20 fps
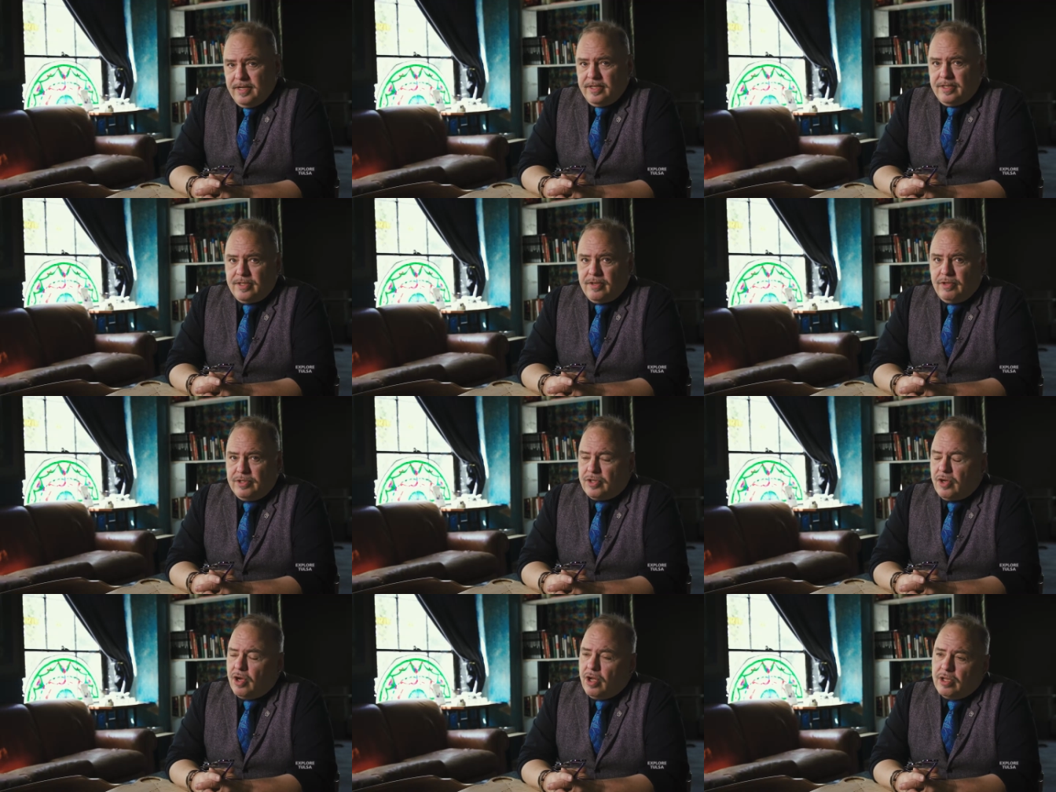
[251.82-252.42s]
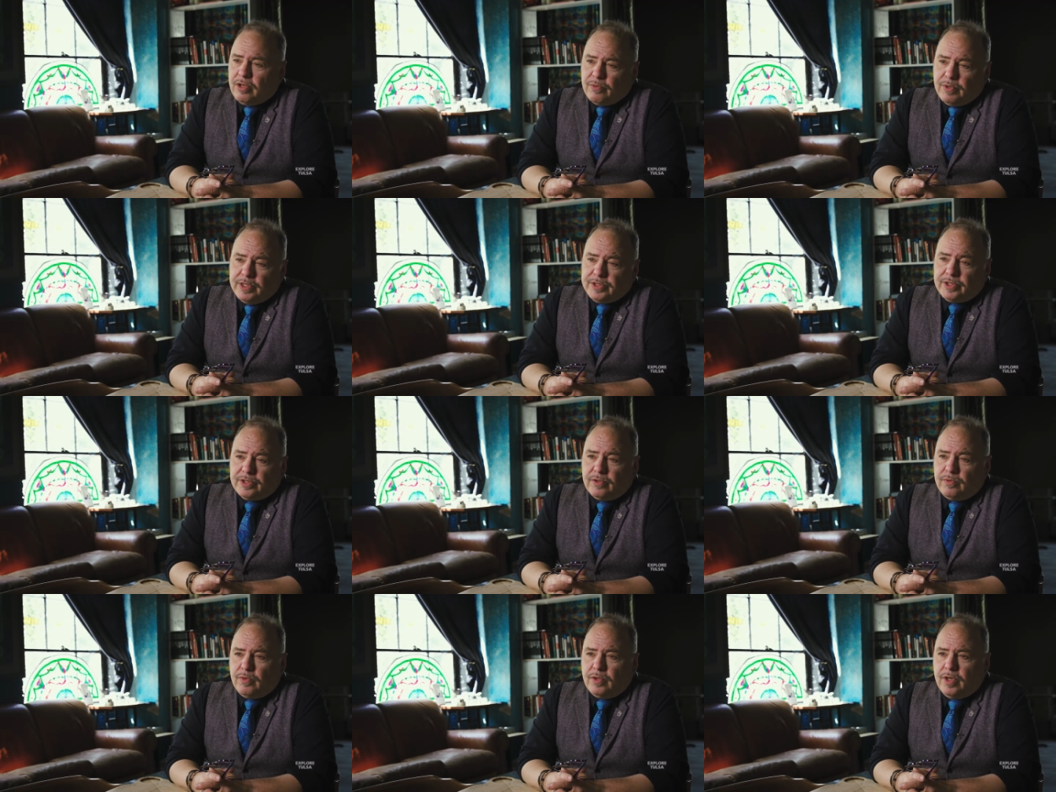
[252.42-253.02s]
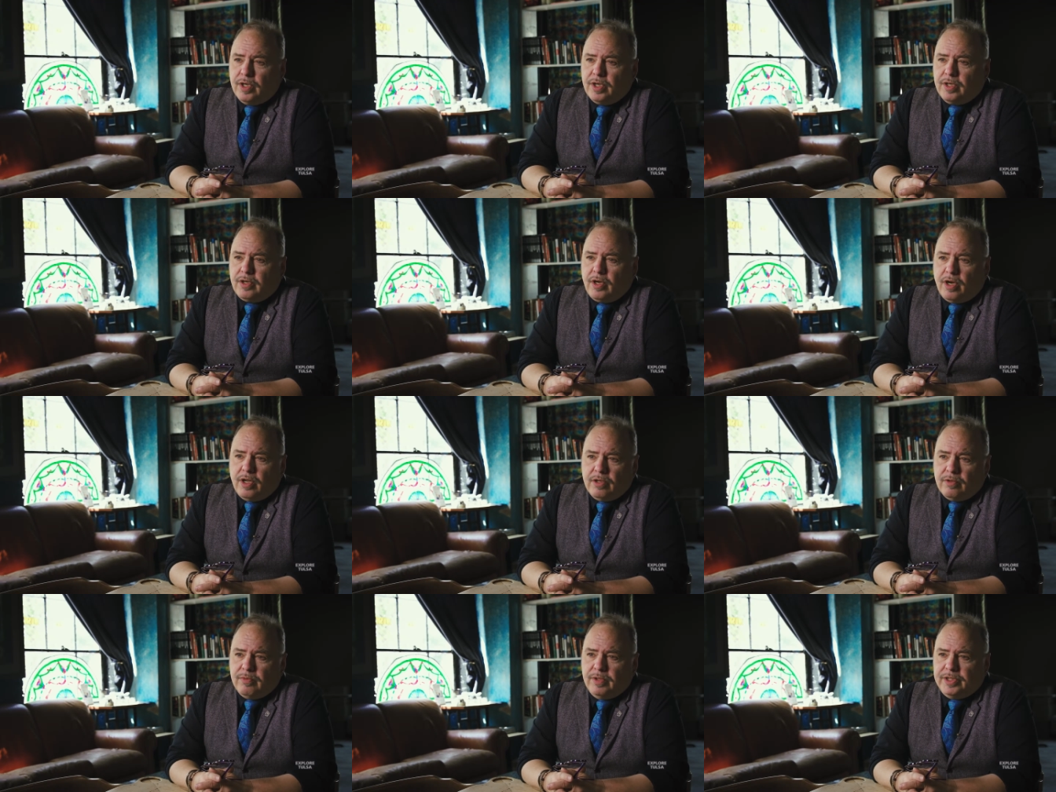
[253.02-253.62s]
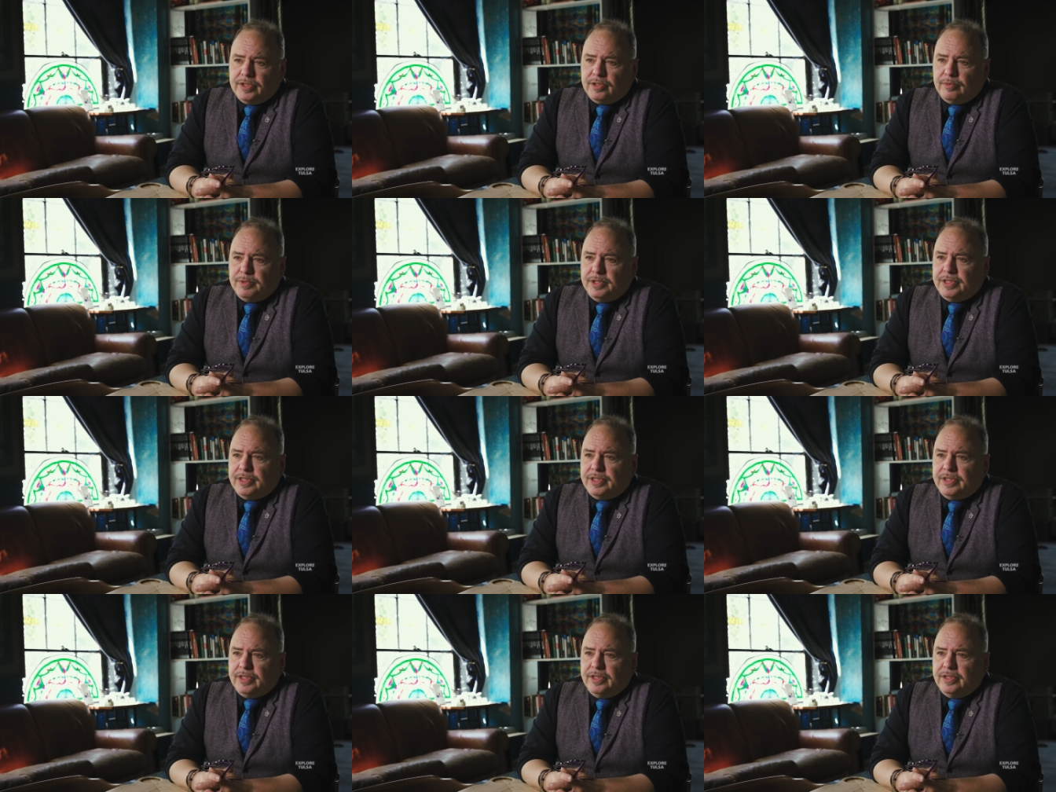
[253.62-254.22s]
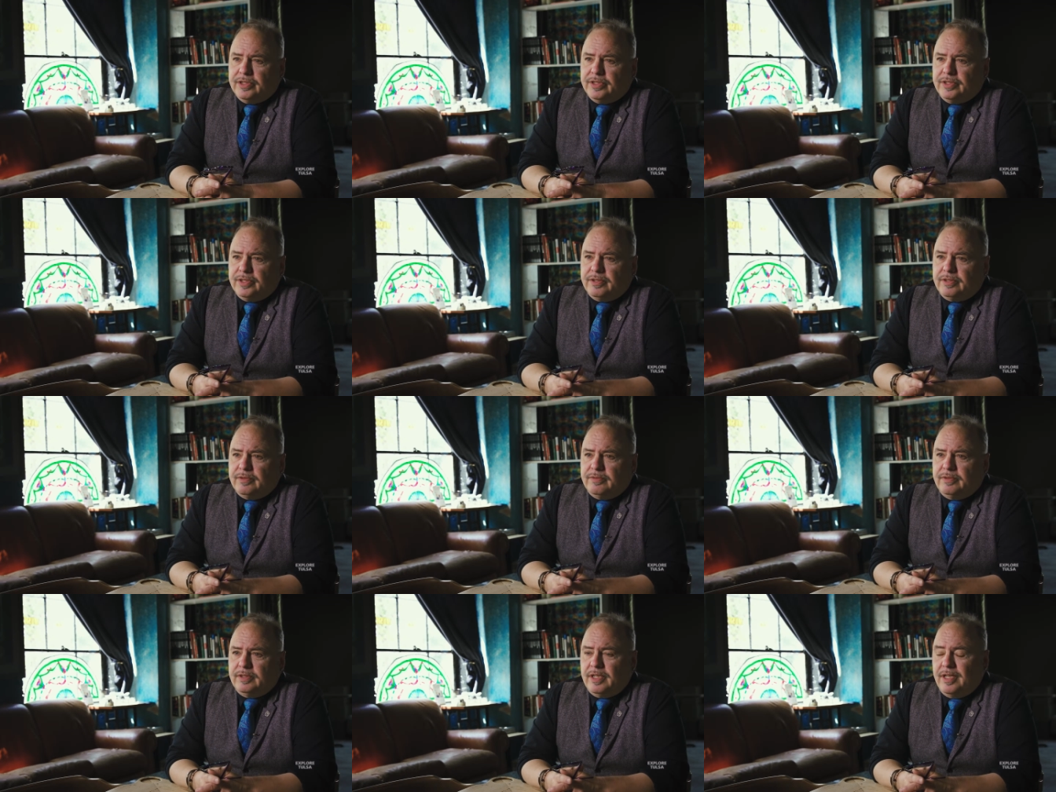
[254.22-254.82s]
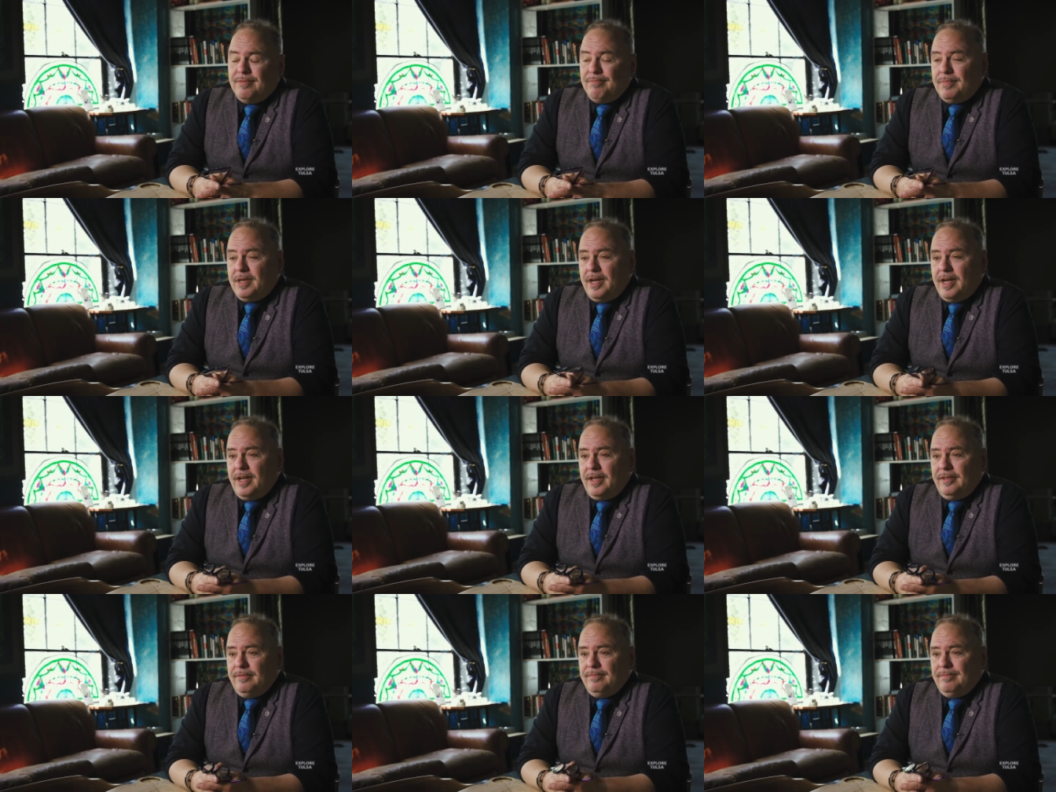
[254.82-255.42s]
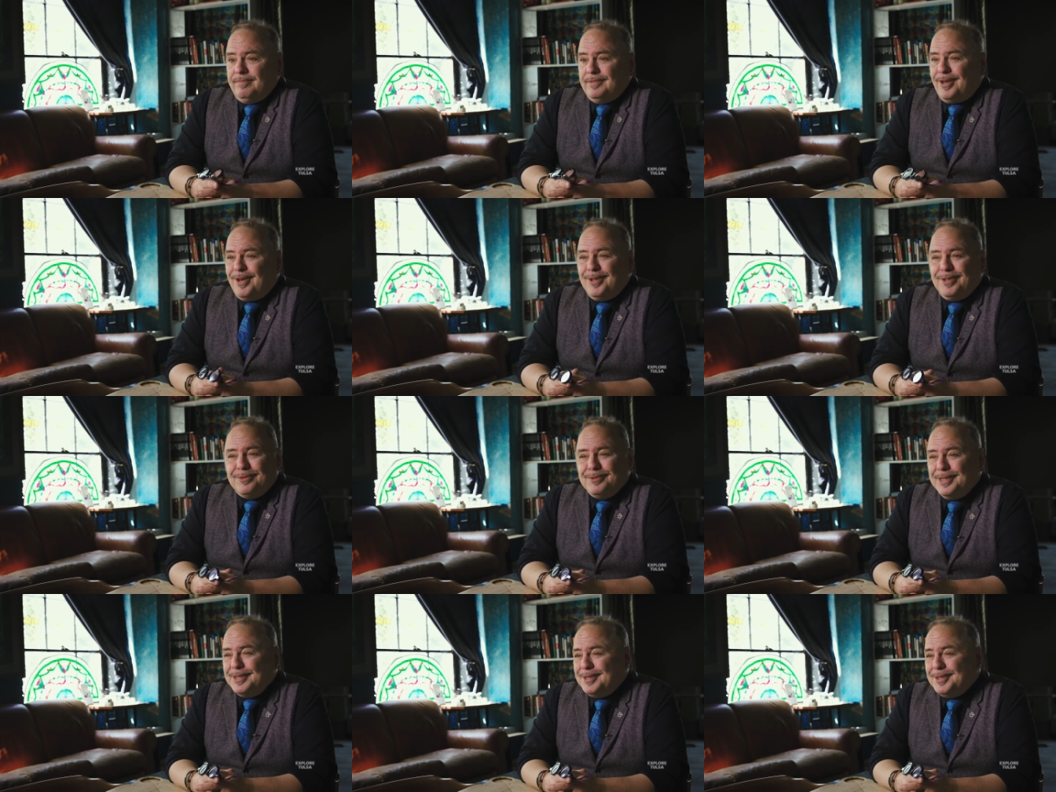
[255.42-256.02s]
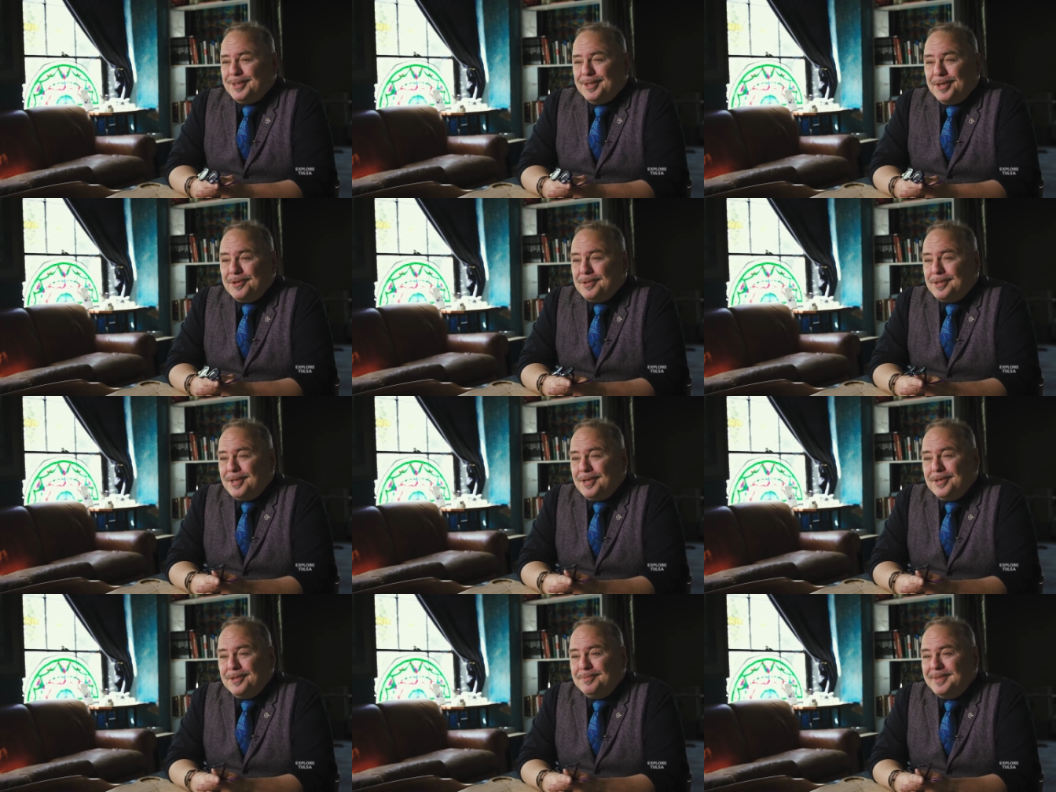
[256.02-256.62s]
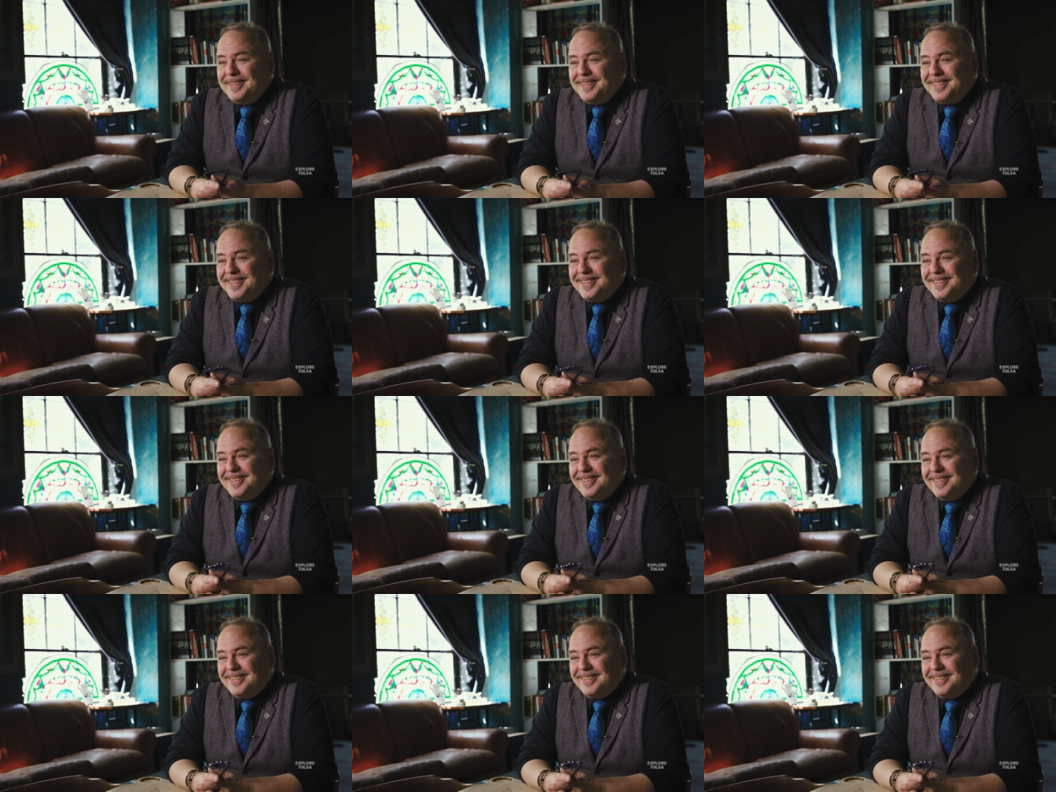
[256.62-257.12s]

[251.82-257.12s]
So it's all original work, all original materials done by all original Oklahomans.